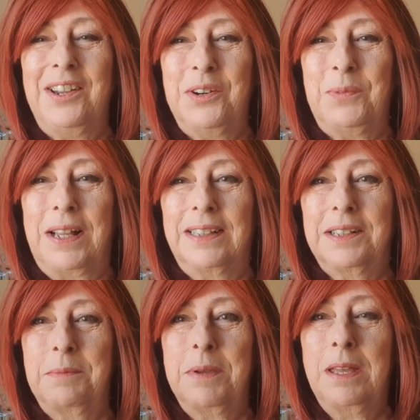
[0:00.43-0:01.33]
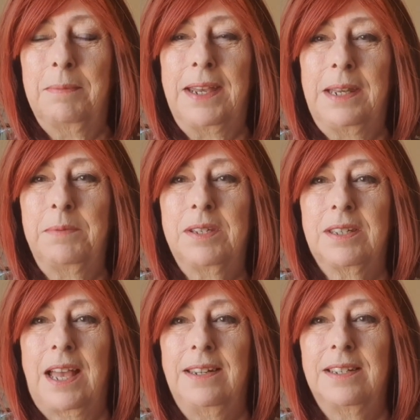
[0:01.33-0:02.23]
Hello and welcome. My name is
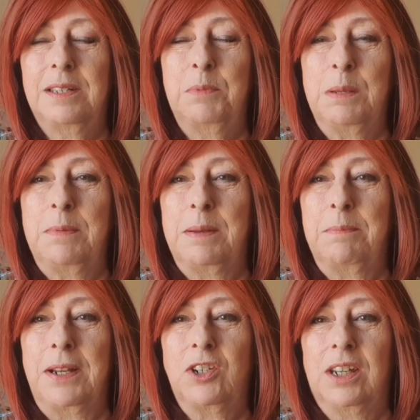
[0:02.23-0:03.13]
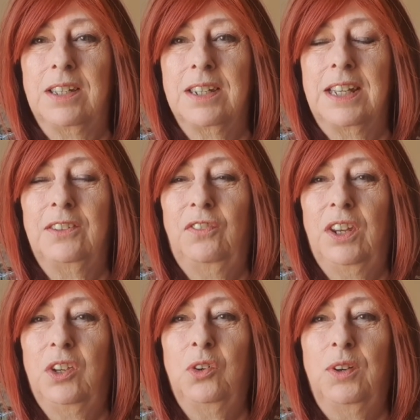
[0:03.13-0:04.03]
Suzanne. This is Money Made Magic. Today's
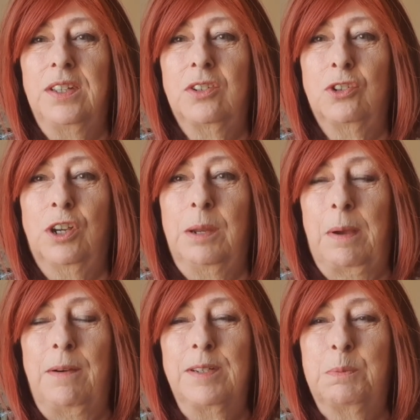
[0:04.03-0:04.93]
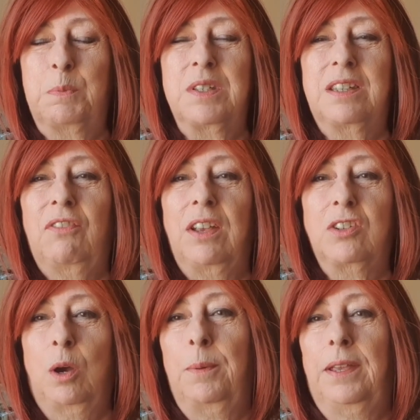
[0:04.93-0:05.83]
video is talking about a
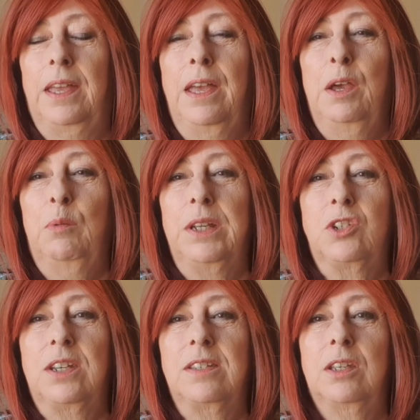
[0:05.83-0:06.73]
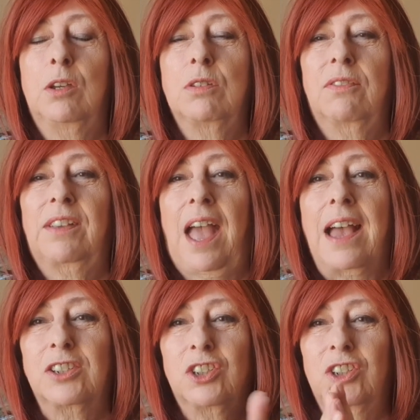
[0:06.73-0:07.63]
specific topic, which is the use of
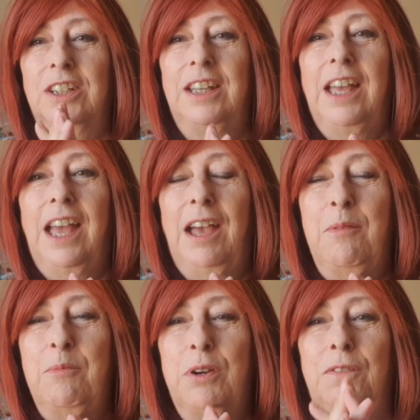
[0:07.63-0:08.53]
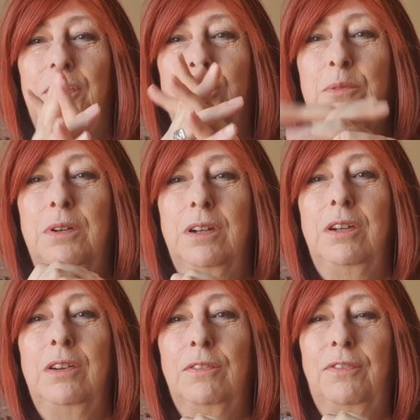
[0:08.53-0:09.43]
cash. And one of you
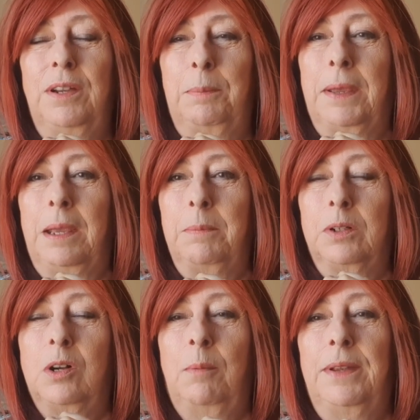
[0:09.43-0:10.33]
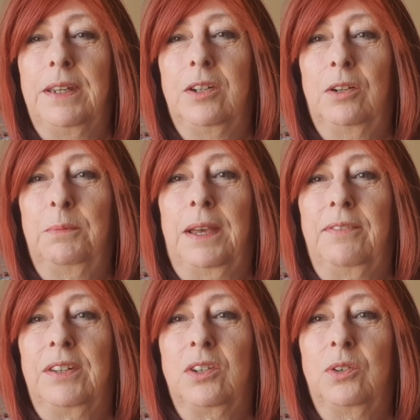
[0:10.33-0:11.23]
lovely people commented on
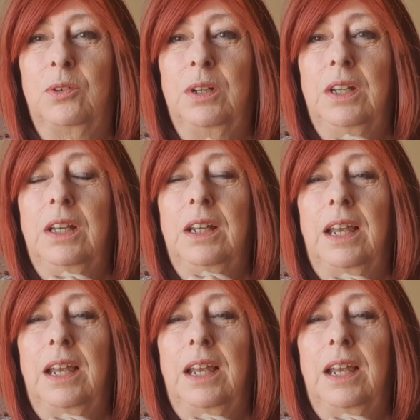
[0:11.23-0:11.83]
my video